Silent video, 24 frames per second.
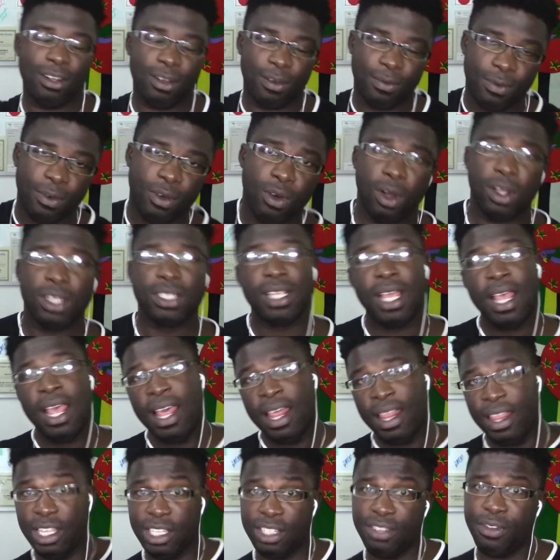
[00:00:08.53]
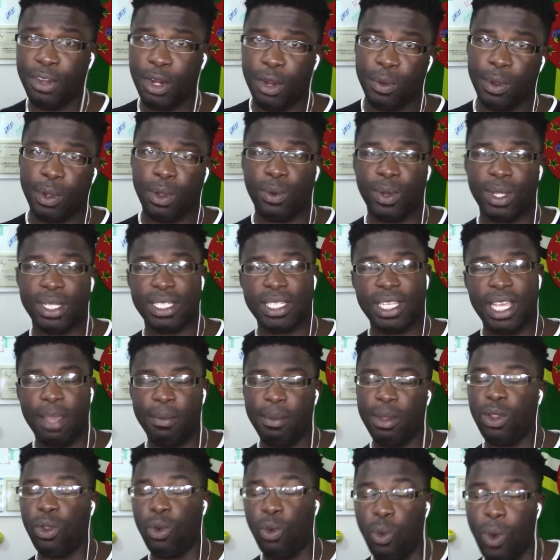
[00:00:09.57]
Of course, this video request came
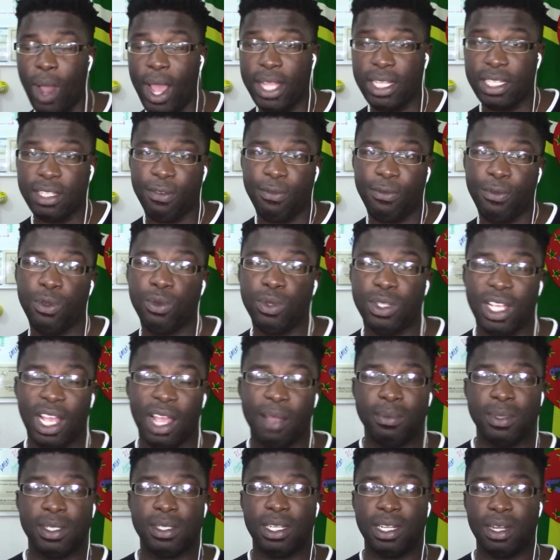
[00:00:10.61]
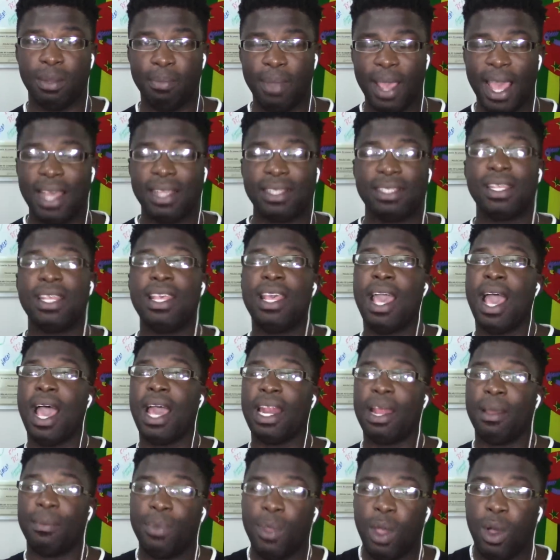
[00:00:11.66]
in quite a few times in the past and
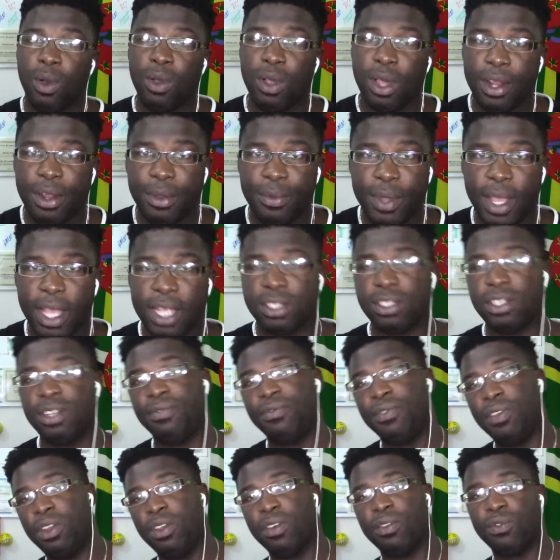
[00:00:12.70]
I'm now going to react to the video.